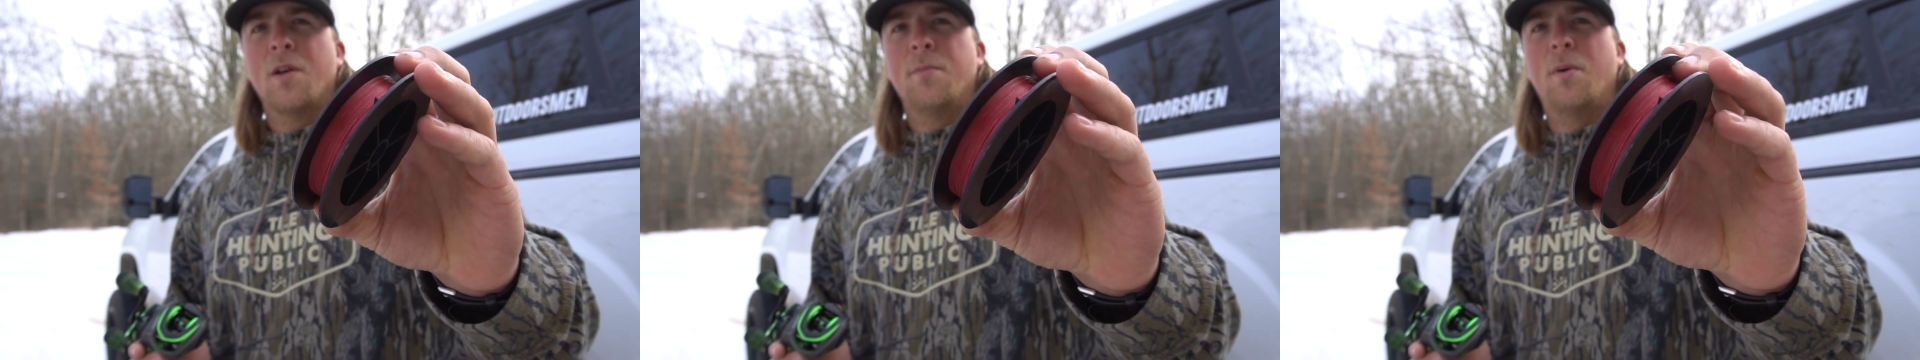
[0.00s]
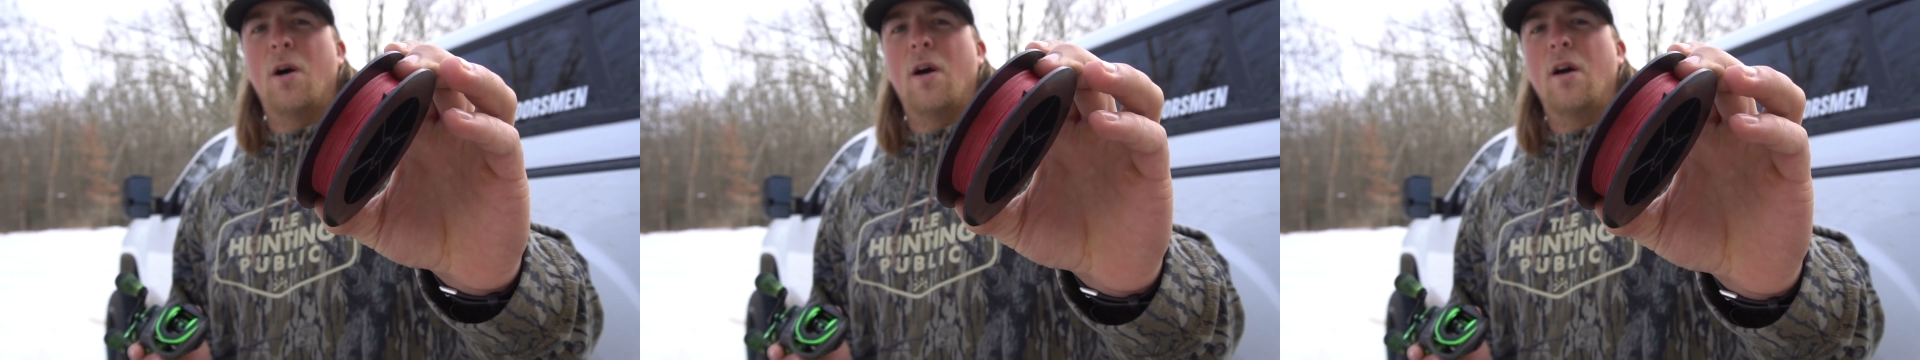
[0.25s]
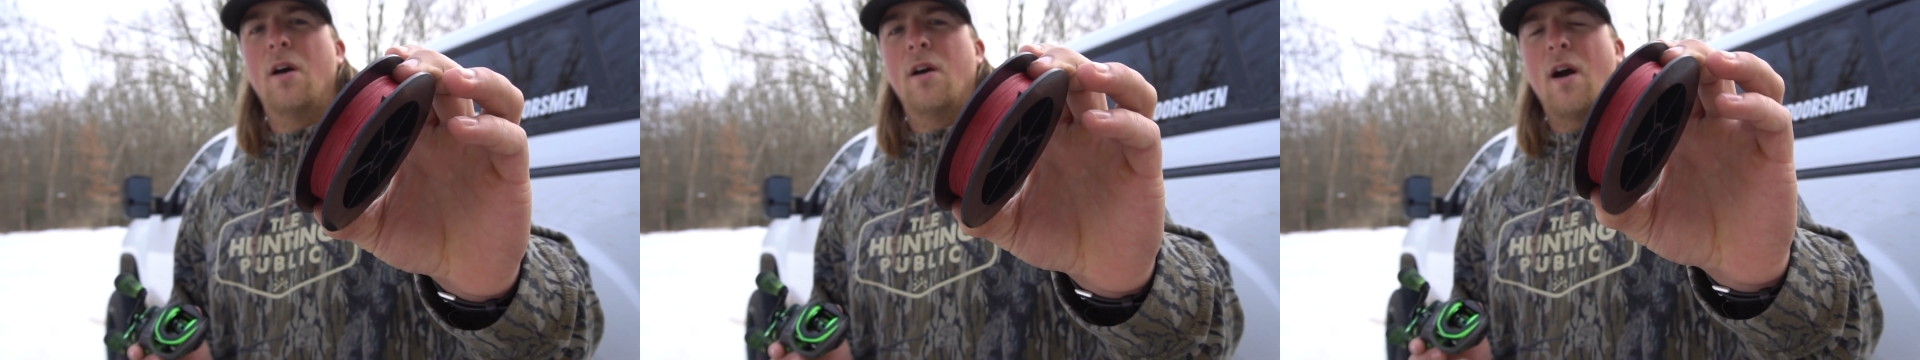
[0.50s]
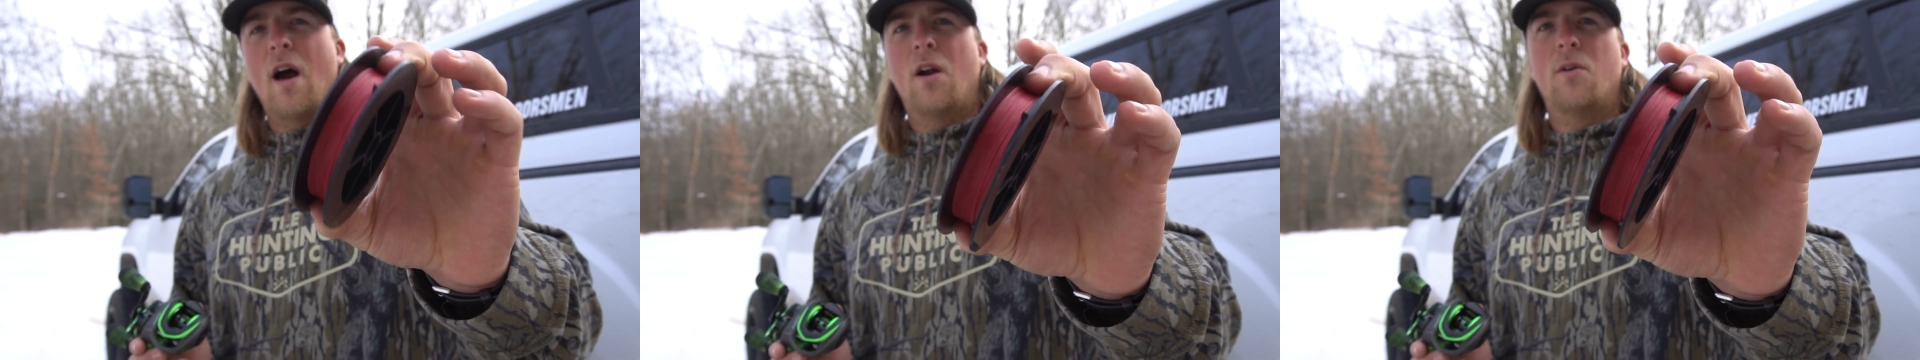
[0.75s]
but
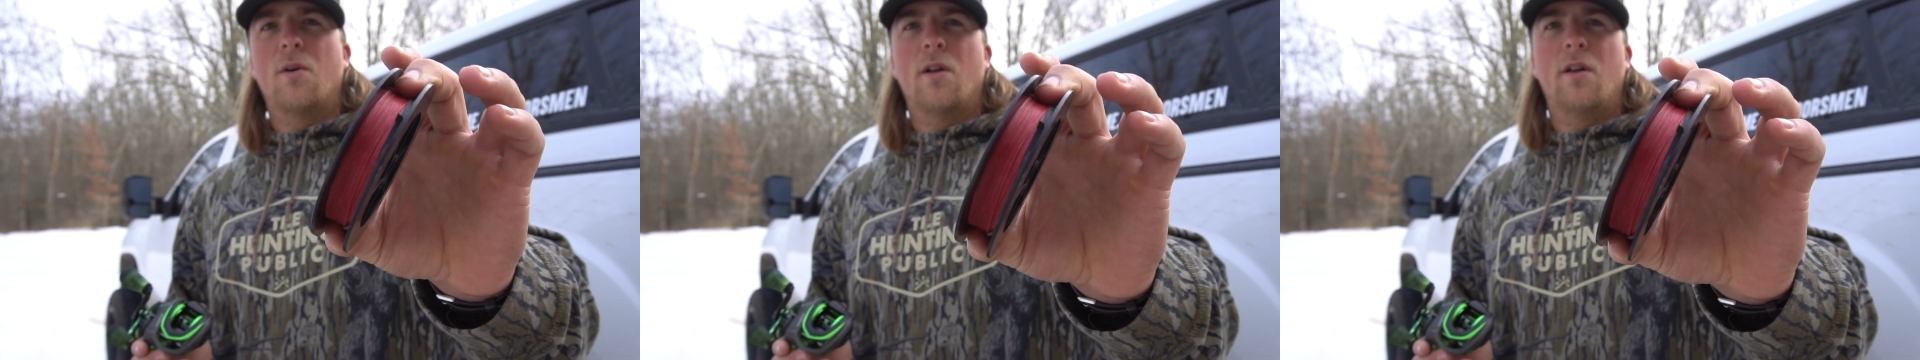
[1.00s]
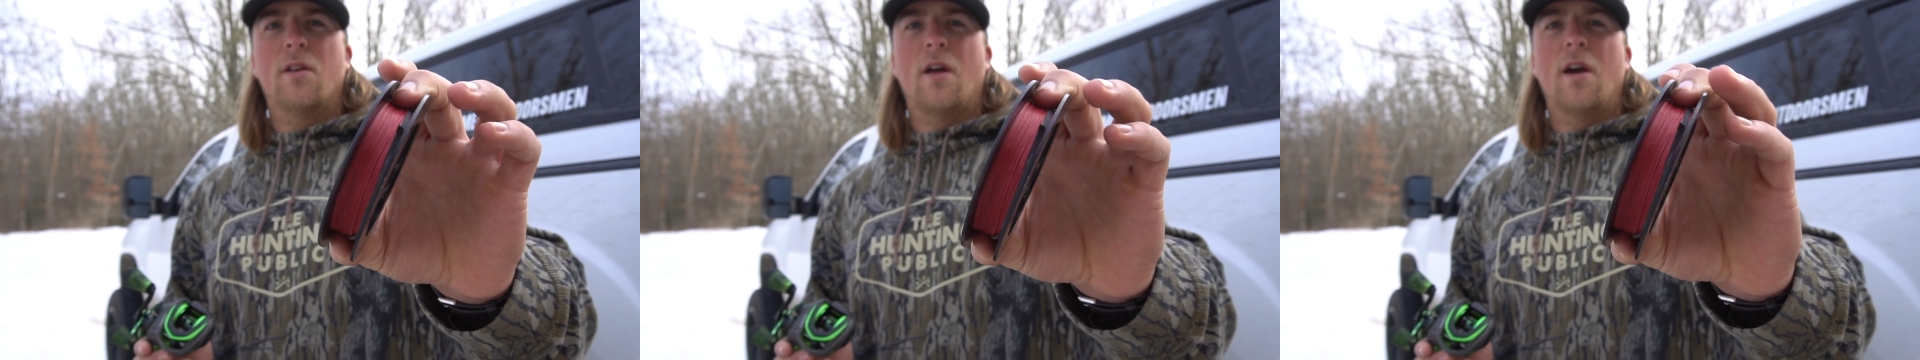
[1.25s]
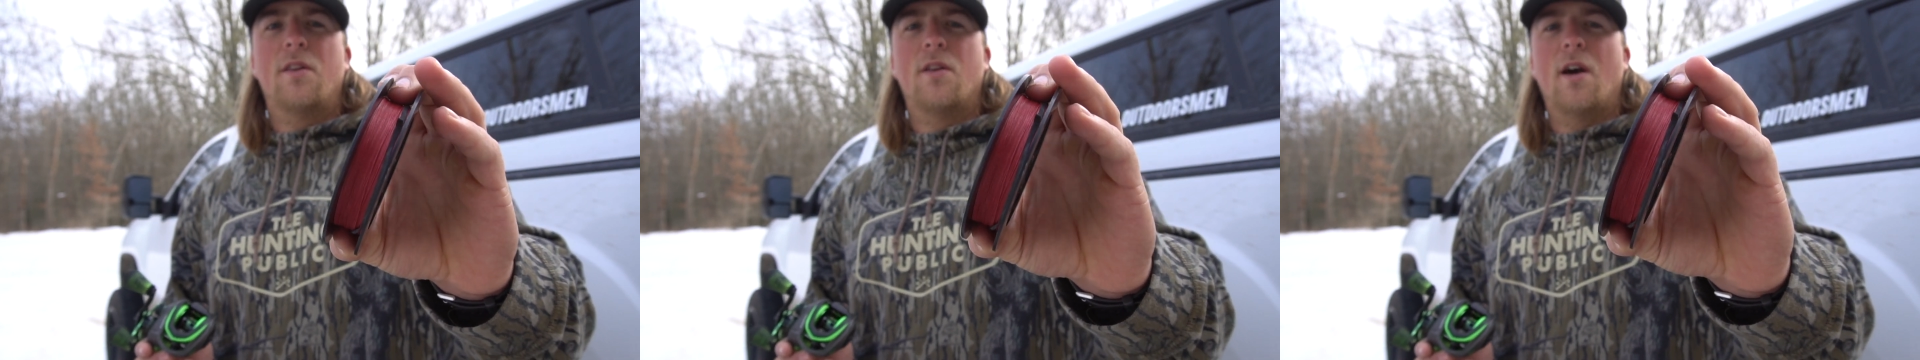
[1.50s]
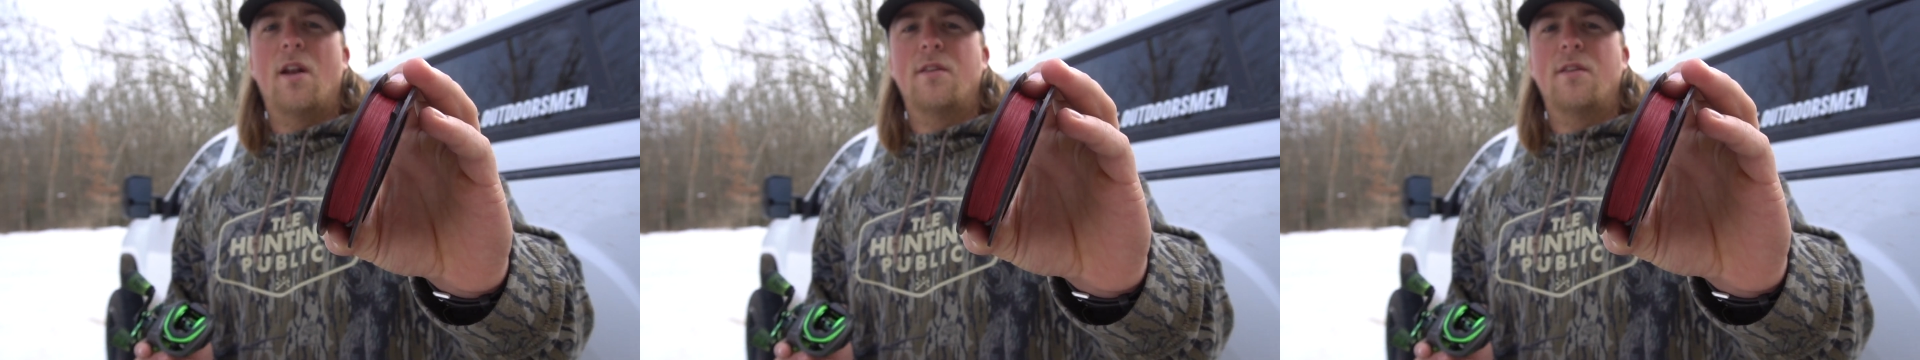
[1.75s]
I don't really like that.